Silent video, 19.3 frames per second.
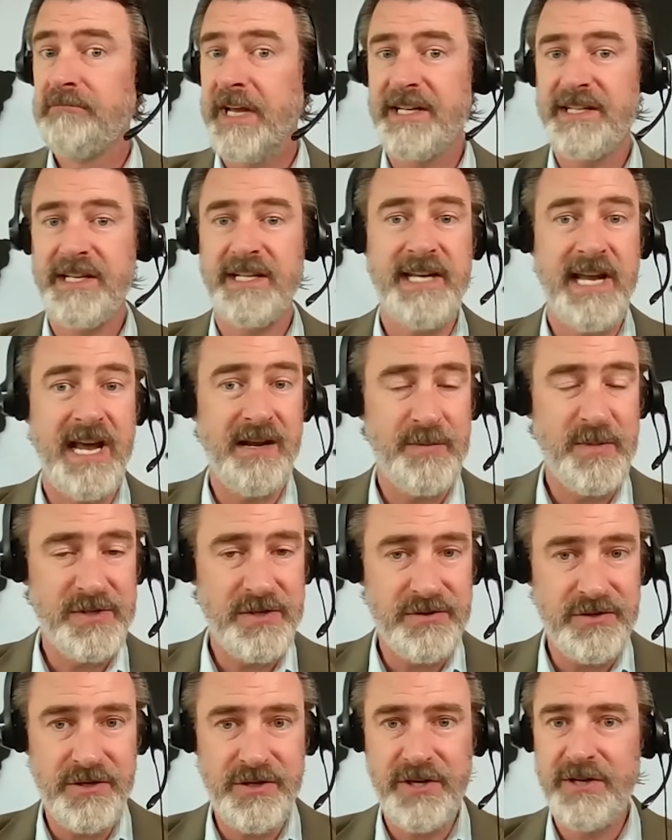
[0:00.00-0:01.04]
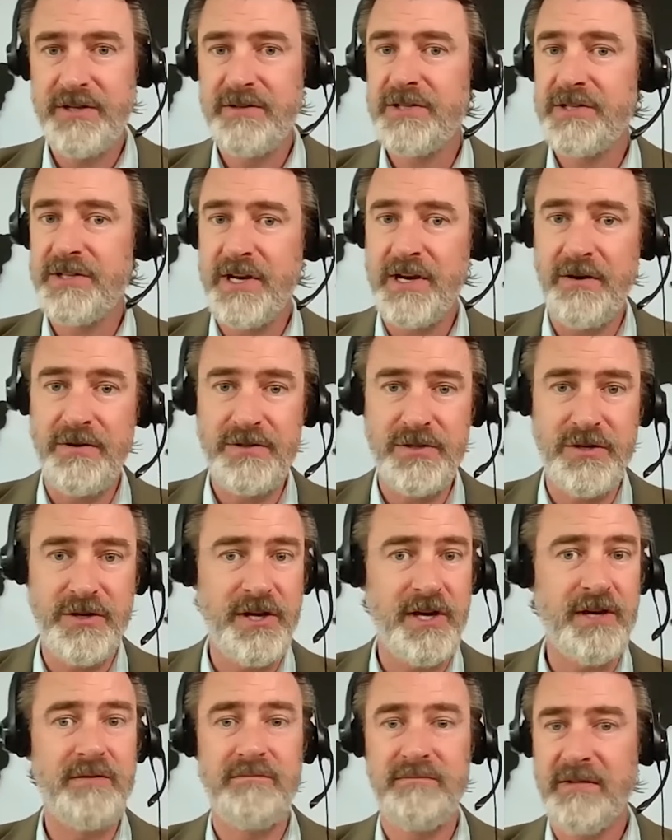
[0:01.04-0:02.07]
anti-tank missiles are good, stingers are
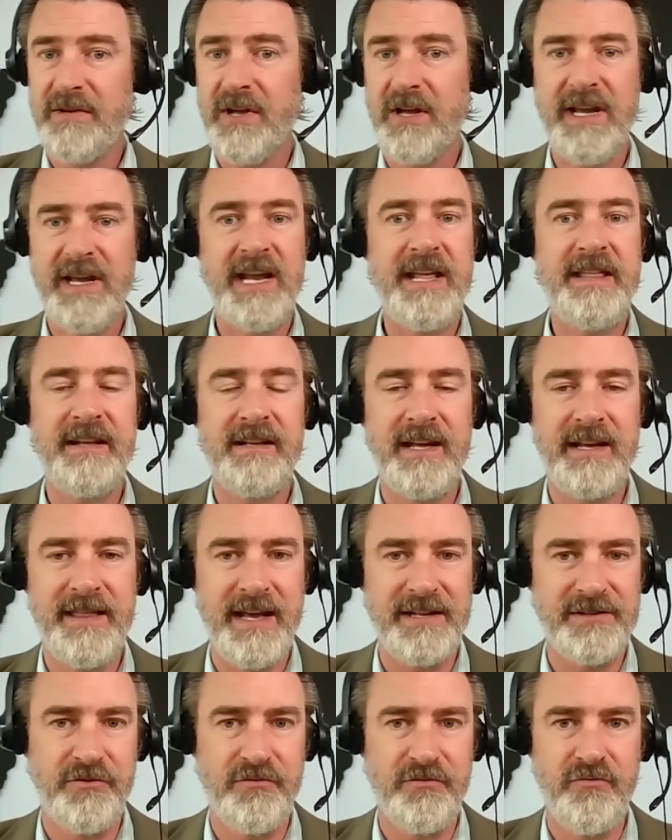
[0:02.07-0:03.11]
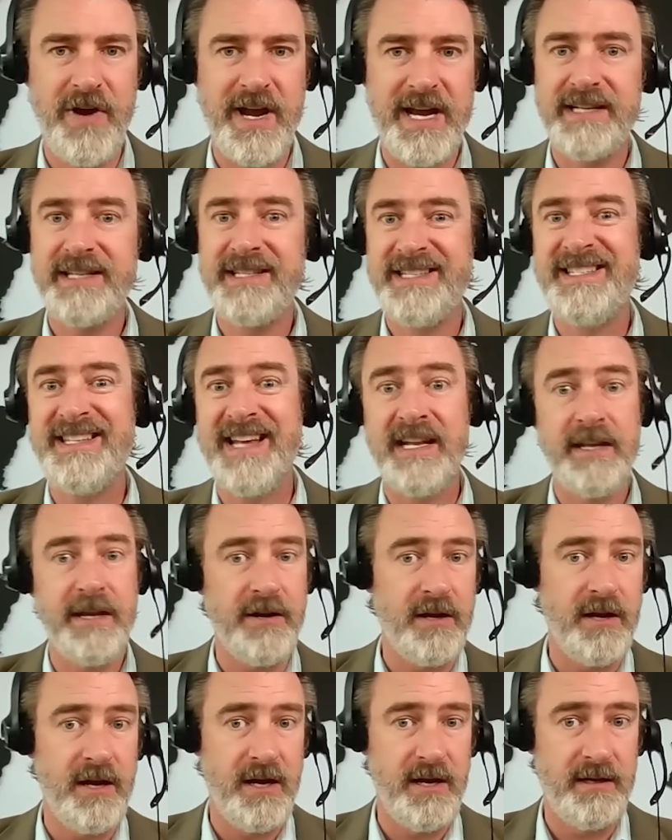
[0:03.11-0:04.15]
good, anything like that's great. Send
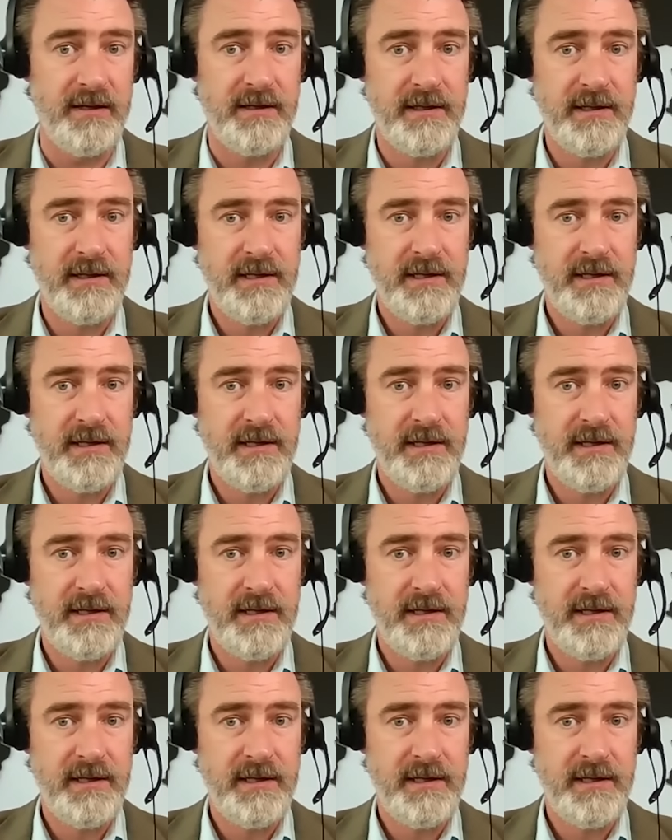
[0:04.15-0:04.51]
it all.